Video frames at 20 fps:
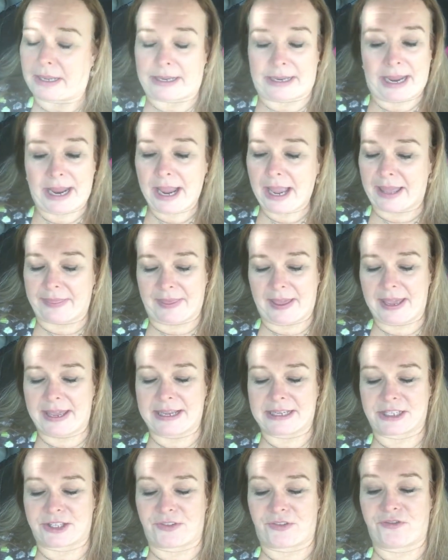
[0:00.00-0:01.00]
Yeah, that
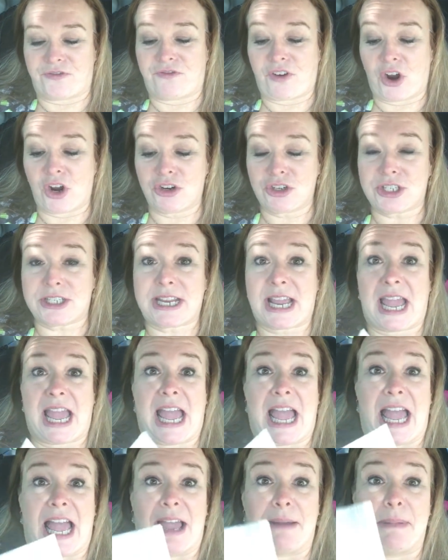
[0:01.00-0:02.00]
is the first
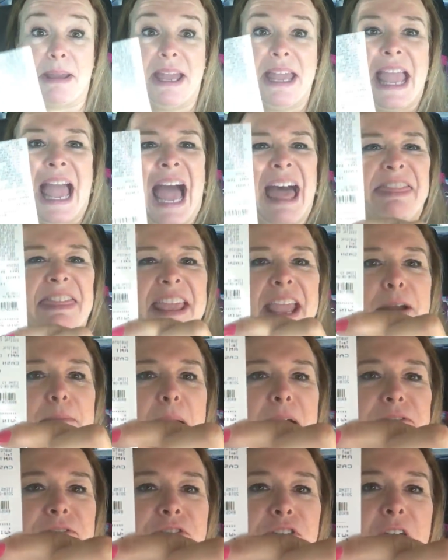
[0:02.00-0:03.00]
time. I think I
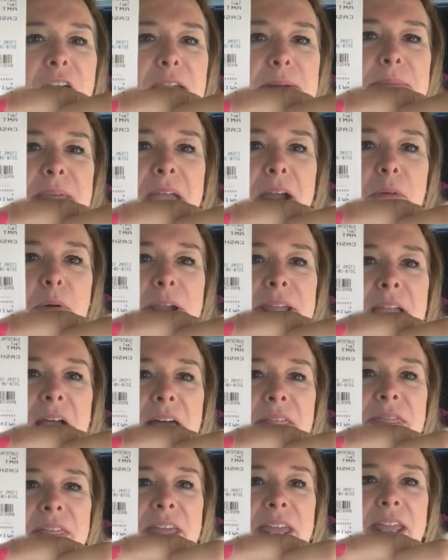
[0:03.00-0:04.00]
might frame that. What
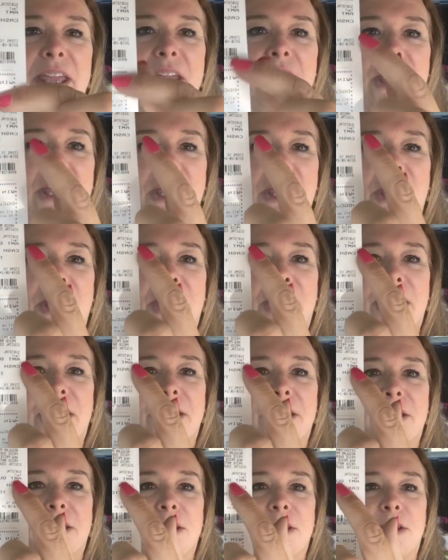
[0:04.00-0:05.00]
y'all think?
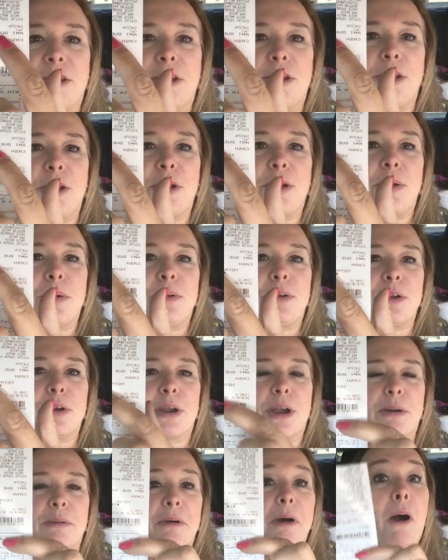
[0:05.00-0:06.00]
Dude, too
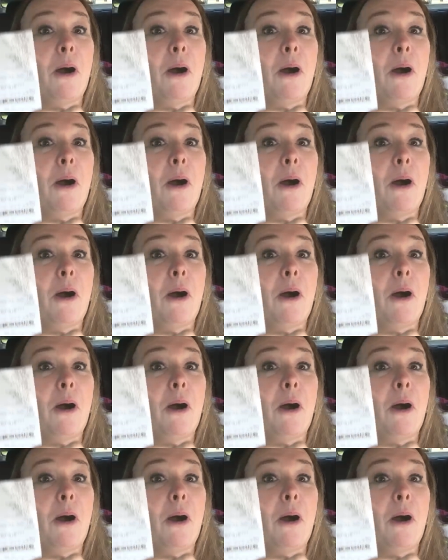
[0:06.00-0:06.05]
good.